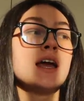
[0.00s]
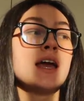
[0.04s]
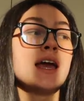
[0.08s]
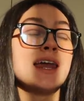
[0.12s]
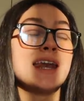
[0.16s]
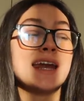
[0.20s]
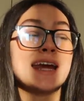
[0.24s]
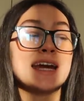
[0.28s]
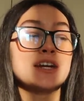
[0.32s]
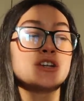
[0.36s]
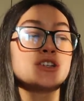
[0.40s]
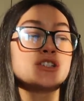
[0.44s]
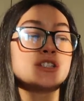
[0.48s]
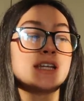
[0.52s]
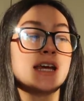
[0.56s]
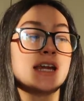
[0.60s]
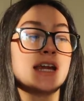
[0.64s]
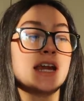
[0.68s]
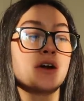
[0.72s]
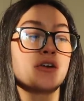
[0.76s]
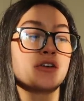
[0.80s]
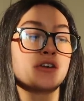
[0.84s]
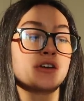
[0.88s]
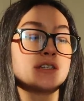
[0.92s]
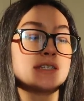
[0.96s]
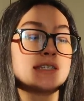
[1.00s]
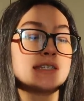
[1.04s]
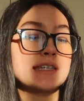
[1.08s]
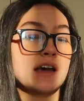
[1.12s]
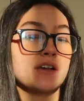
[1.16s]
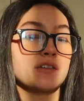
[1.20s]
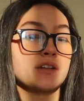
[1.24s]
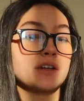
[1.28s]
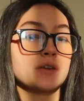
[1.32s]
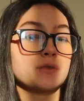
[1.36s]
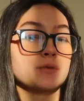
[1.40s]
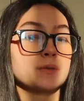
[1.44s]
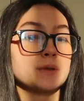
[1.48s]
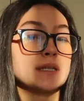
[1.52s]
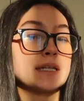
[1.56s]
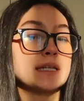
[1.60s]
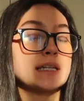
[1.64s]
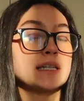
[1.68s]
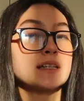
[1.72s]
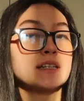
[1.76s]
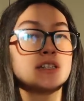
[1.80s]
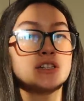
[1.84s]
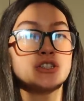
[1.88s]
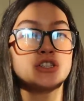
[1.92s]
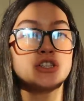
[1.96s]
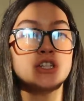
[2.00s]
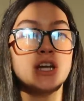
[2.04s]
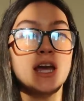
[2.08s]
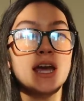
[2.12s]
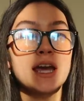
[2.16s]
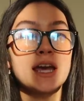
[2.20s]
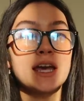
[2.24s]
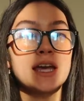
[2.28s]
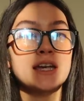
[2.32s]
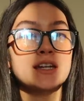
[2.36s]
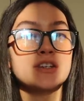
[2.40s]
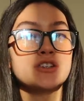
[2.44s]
And I understand how it can sound like really cliche